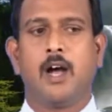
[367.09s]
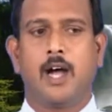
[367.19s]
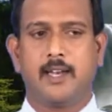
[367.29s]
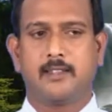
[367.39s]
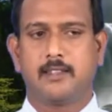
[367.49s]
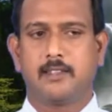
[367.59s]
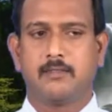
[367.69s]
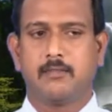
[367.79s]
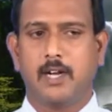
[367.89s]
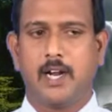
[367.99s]
And
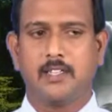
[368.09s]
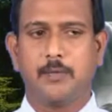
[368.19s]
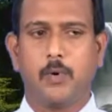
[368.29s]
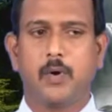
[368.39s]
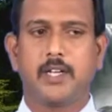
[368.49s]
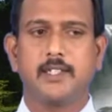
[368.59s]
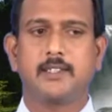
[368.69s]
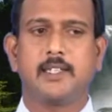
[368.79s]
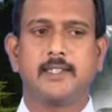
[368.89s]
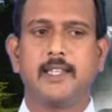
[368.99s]
another point is
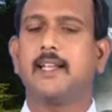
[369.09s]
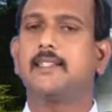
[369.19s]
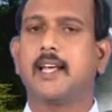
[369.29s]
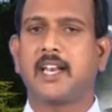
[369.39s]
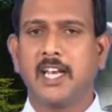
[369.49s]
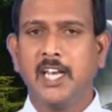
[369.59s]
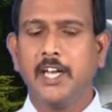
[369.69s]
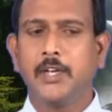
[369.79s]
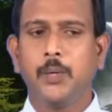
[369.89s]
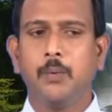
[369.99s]
there is a
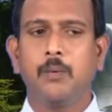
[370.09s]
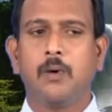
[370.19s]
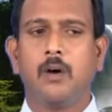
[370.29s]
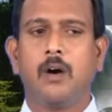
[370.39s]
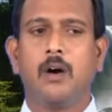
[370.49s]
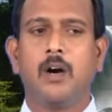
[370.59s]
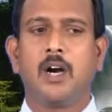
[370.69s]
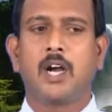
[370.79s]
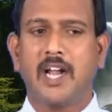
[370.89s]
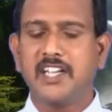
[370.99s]
relative
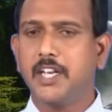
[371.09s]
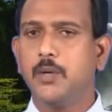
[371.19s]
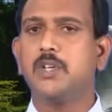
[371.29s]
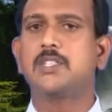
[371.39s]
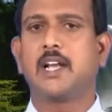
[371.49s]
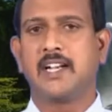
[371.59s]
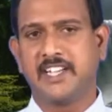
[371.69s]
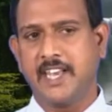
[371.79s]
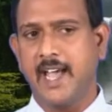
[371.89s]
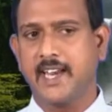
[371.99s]
continuous
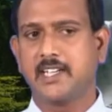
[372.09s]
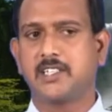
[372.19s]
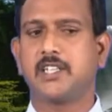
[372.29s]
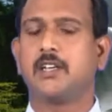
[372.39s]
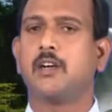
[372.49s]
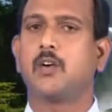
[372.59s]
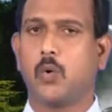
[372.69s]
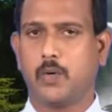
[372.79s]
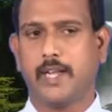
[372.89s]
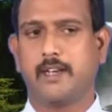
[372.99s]
direct
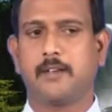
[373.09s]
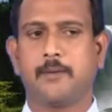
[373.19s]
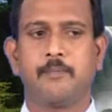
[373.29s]
contact.